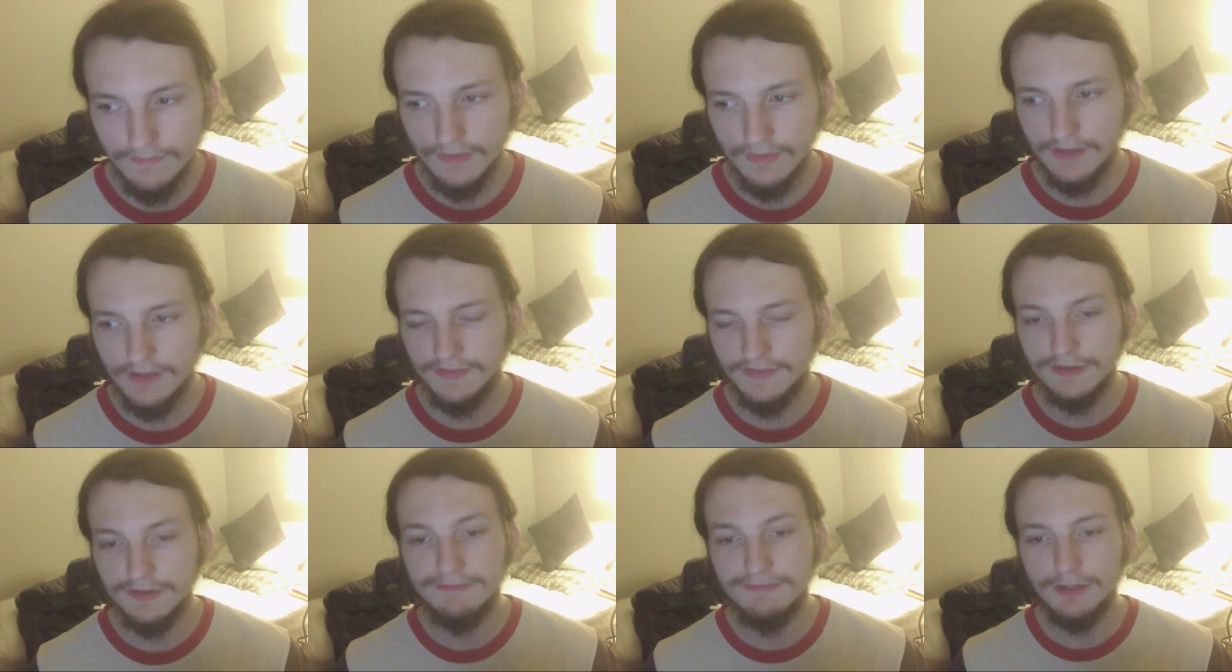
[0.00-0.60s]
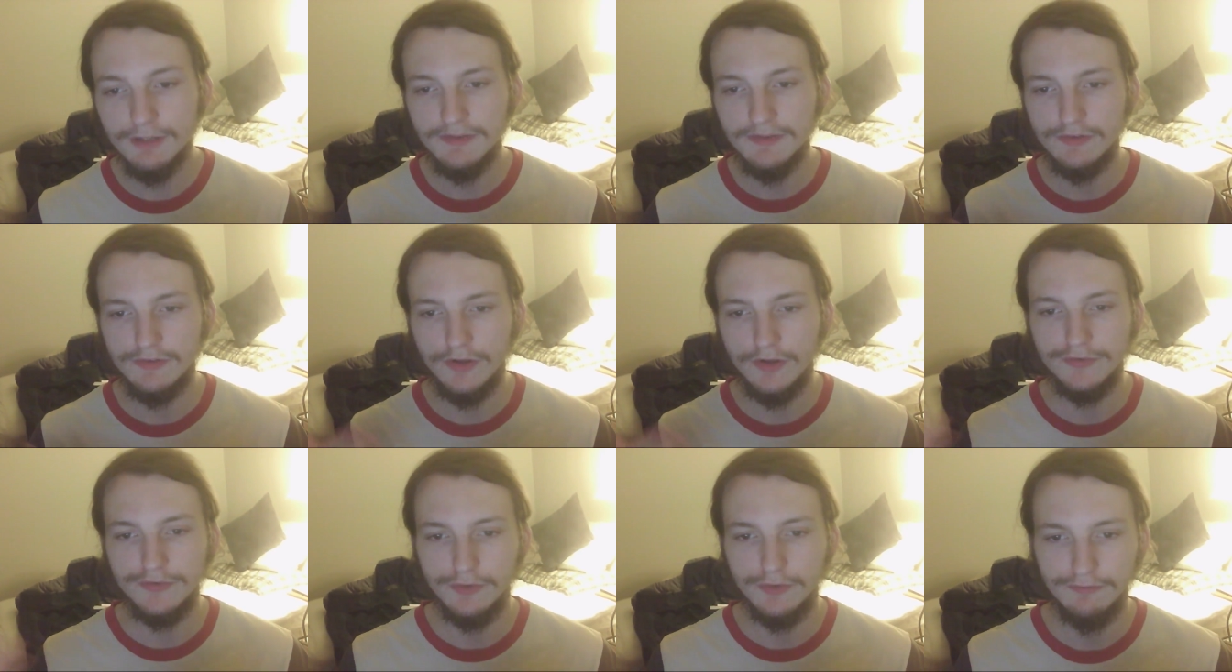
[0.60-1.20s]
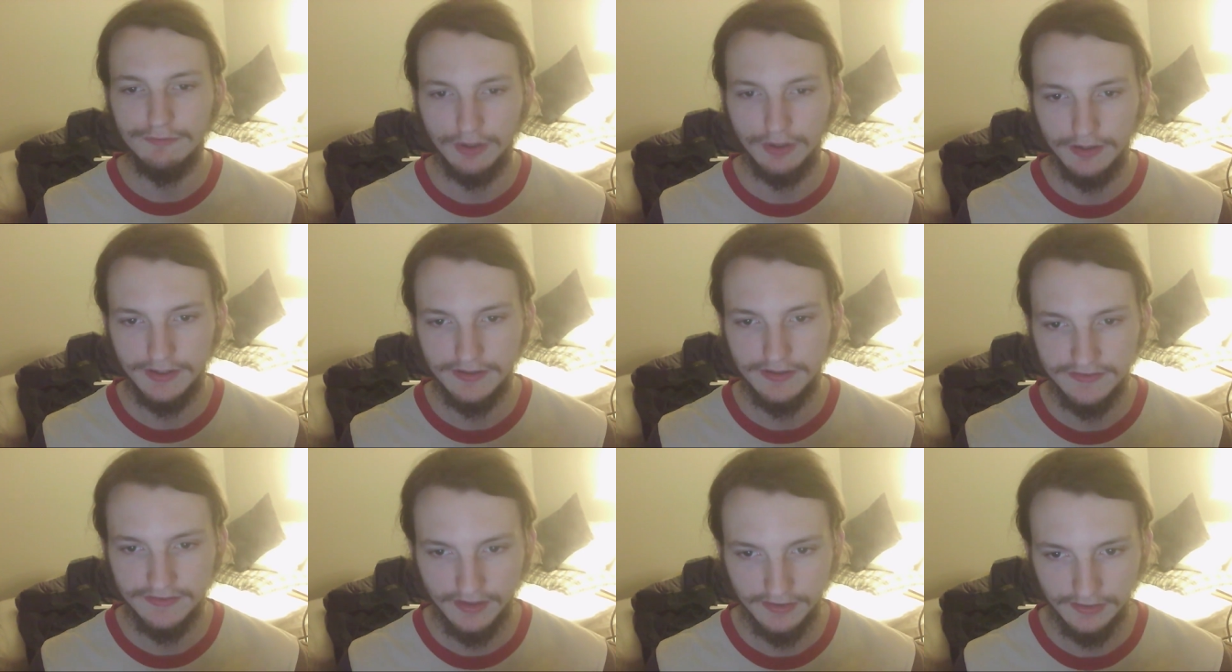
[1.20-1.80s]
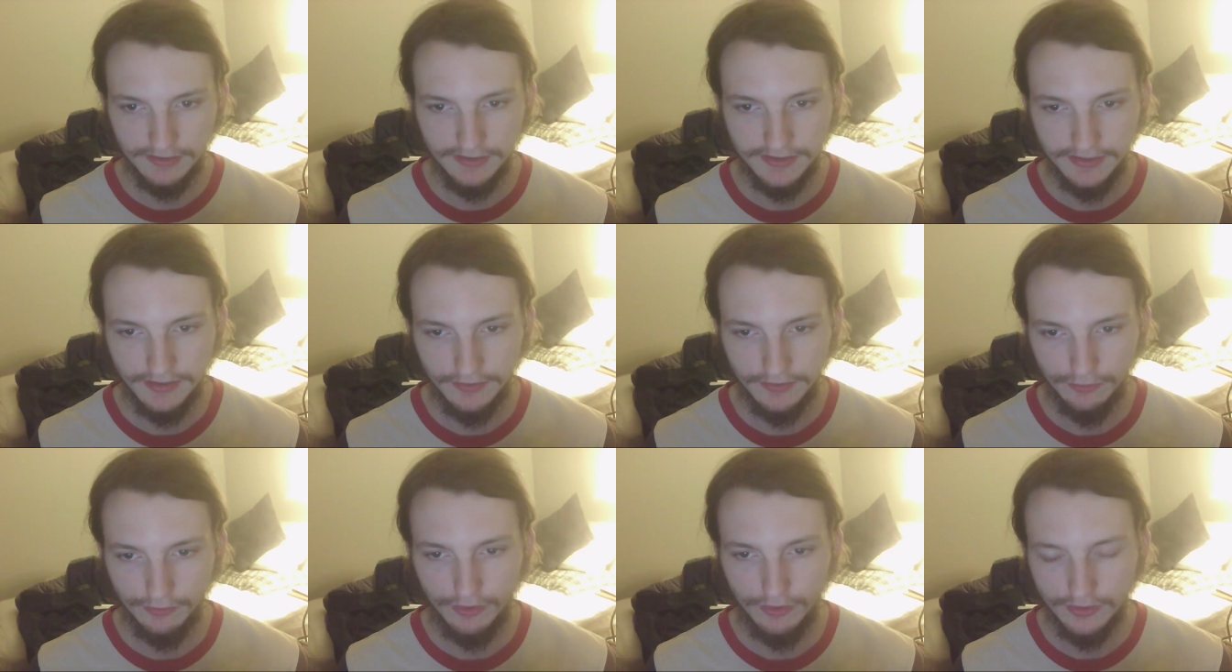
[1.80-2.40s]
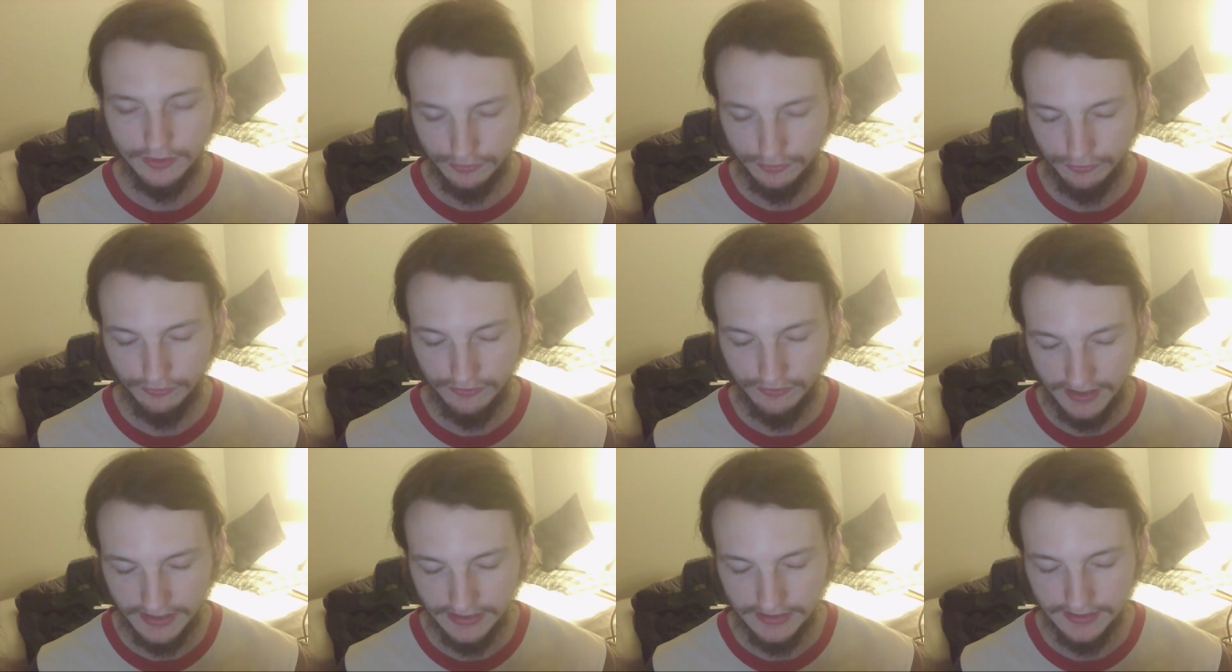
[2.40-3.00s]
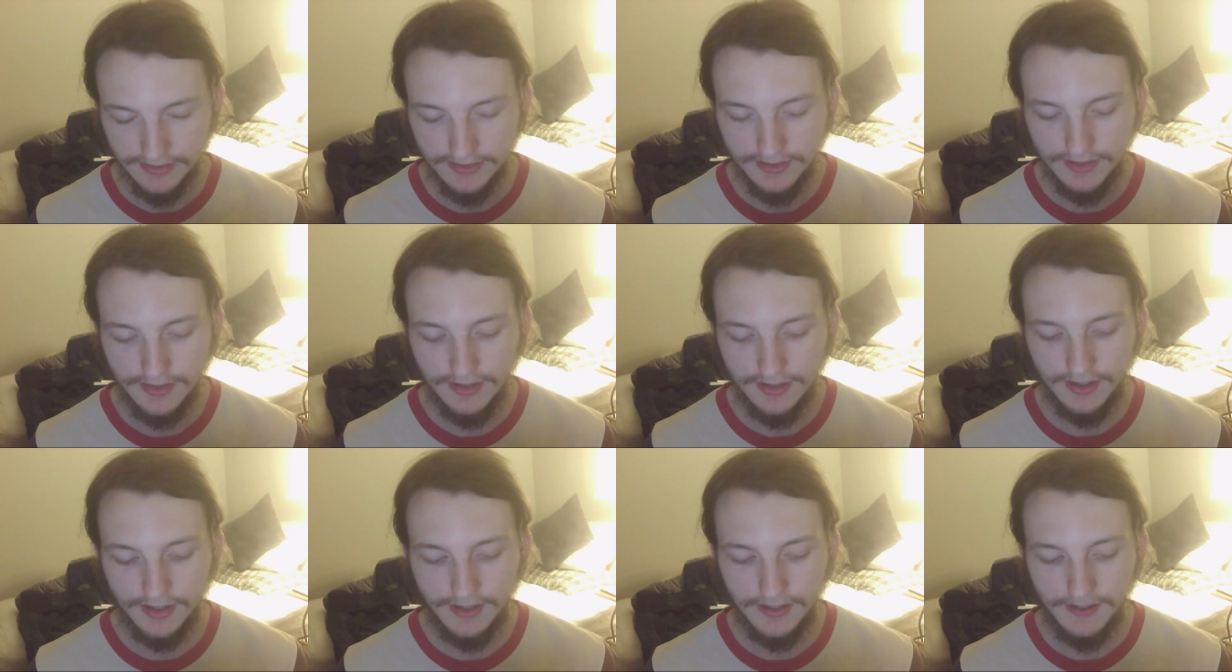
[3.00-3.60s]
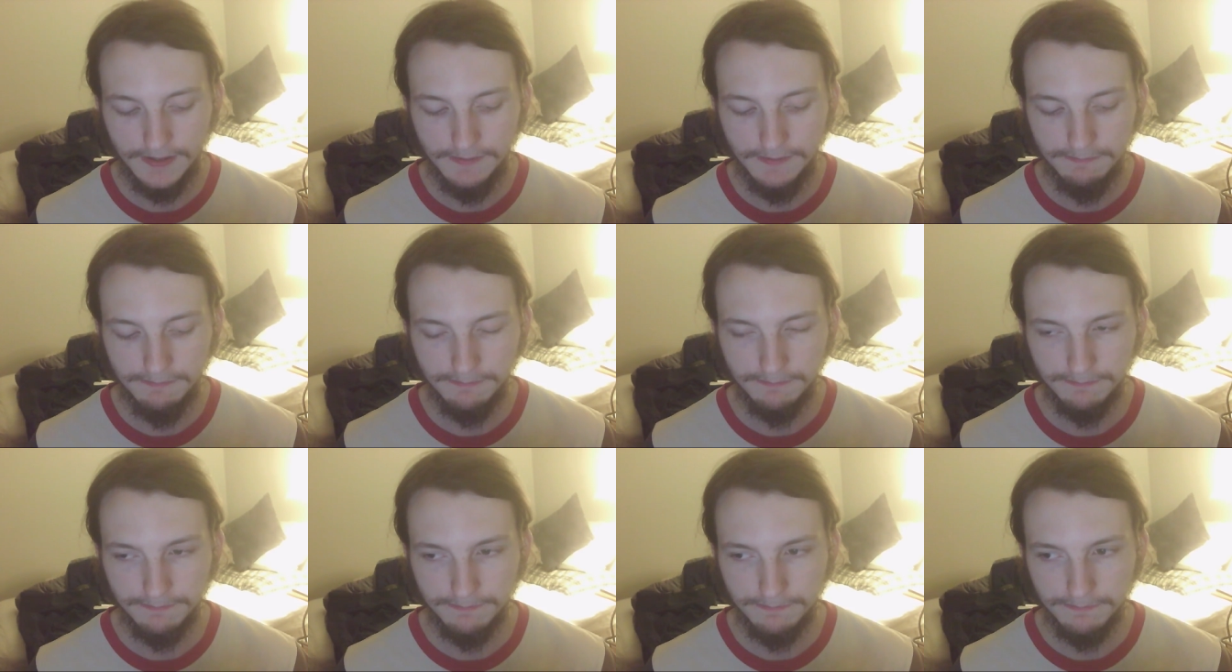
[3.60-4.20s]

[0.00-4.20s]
This film is also very subtle and understated, um,